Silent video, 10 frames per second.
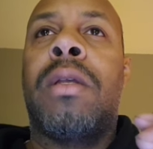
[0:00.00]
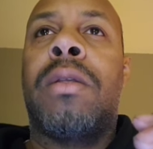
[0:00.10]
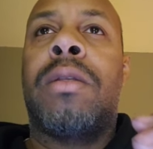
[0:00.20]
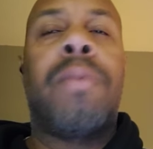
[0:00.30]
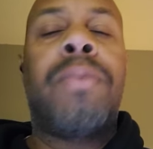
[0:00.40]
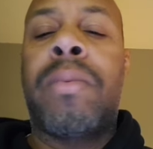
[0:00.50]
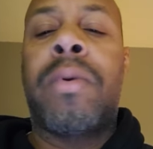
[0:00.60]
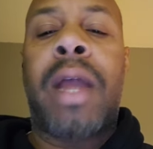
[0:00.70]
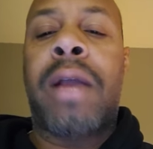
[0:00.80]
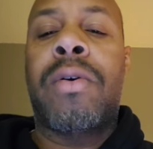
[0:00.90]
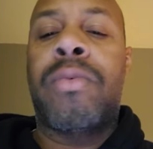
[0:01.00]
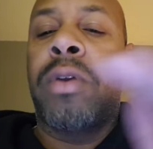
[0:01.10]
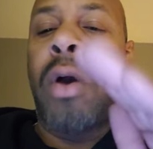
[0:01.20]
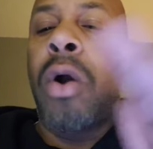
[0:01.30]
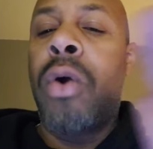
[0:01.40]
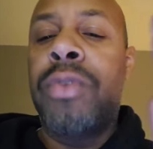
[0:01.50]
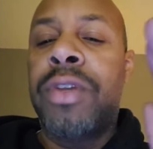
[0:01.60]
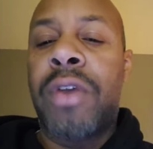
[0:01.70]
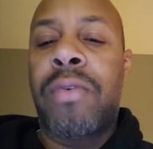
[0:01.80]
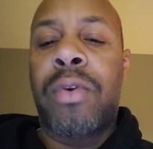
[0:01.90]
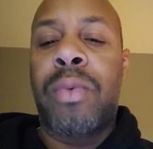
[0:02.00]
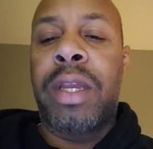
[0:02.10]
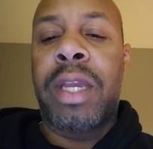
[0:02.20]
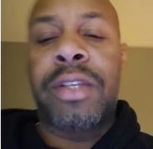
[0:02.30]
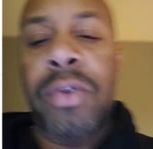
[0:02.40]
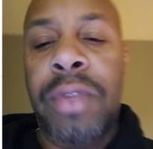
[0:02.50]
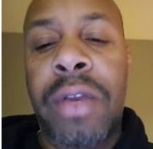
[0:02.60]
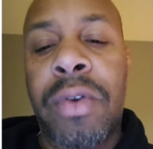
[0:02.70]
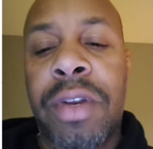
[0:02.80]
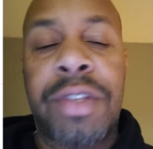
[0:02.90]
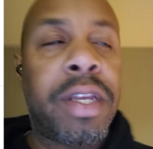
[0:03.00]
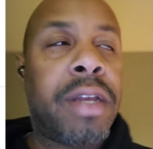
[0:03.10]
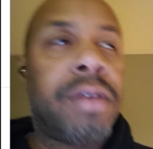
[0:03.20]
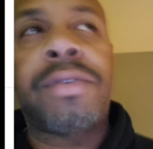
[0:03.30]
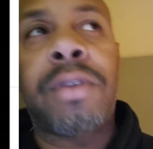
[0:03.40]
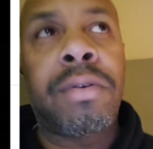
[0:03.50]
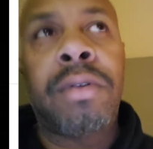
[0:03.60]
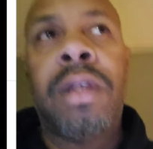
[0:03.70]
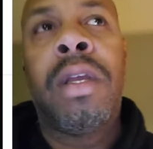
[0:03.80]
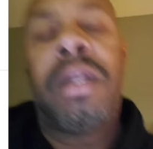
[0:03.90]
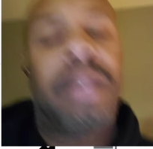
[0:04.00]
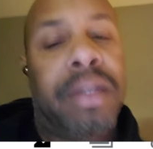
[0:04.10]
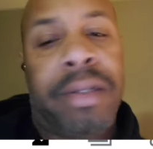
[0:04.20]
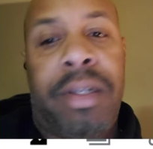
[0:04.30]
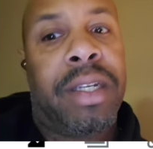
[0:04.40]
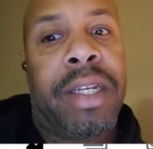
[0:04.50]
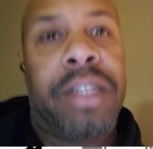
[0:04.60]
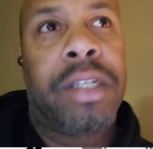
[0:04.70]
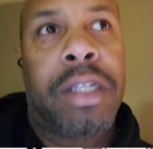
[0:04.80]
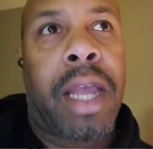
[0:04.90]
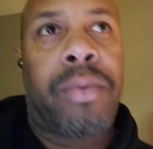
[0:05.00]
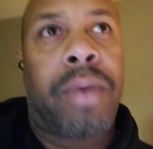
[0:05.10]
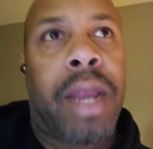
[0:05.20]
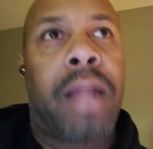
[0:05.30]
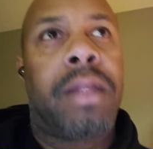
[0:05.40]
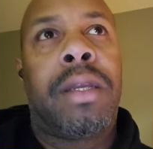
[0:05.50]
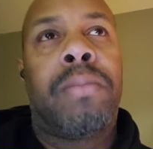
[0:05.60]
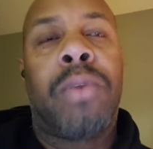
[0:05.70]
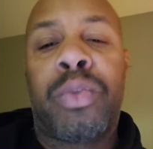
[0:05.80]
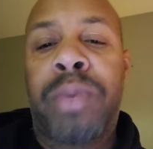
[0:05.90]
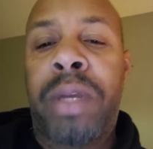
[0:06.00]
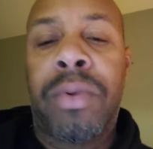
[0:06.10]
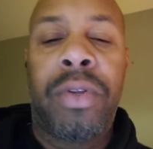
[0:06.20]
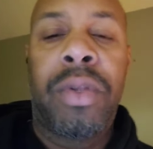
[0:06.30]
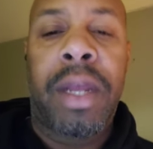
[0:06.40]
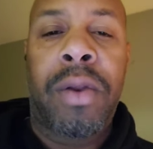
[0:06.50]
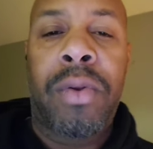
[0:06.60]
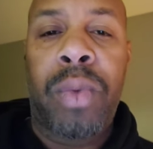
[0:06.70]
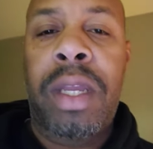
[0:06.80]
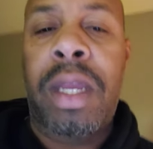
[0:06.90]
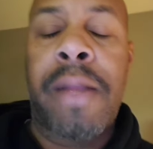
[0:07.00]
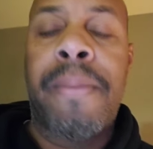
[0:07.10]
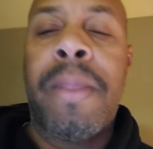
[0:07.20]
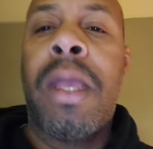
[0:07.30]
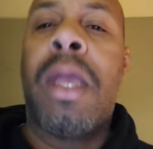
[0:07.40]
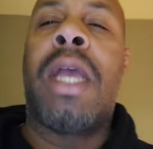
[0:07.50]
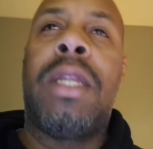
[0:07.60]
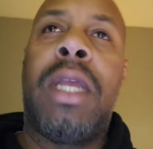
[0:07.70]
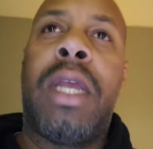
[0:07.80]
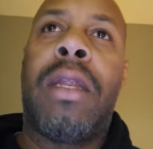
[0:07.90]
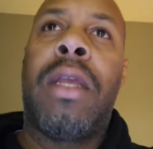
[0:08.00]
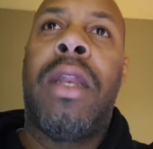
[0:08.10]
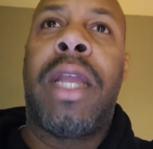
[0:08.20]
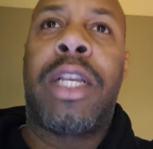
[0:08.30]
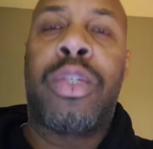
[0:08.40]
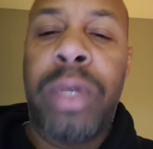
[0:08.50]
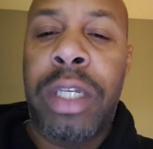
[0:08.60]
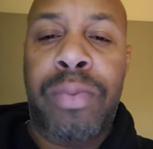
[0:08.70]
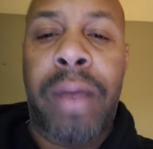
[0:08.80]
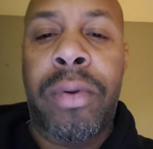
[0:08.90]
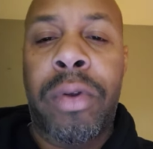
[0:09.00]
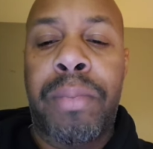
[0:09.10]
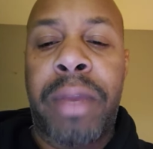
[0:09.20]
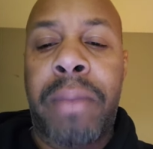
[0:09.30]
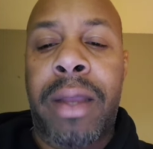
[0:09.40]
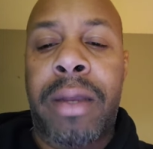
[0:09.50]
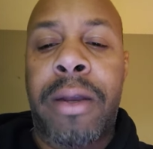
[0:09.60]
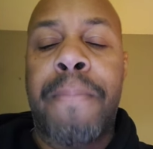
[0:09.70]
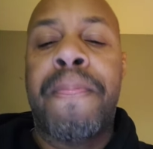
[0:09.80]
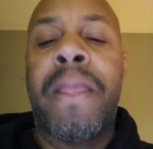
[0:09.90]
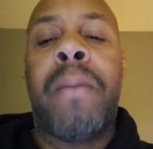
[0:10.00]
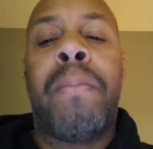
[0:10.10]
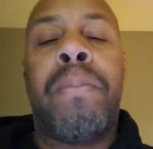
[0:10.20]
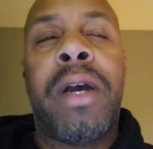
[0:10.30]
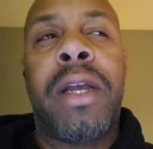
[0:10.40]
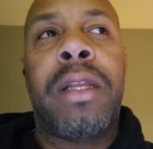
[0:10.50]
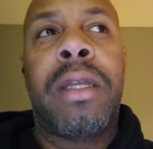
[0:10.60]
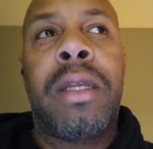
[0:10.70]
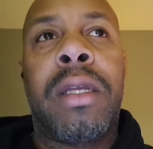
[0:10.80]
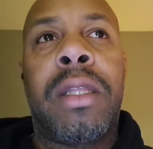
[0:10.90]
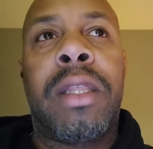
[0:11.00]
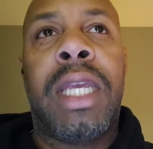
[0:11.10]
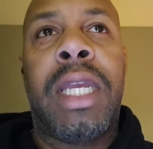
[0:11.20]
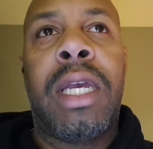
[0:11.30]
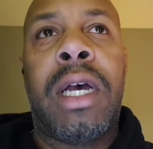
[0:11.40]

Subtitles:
some people are not going to want to hold this over the weekend, so they're going to sell. So, and that's just like reality. Most people do that on the weekend, and then next week is probably going to pick back up. But the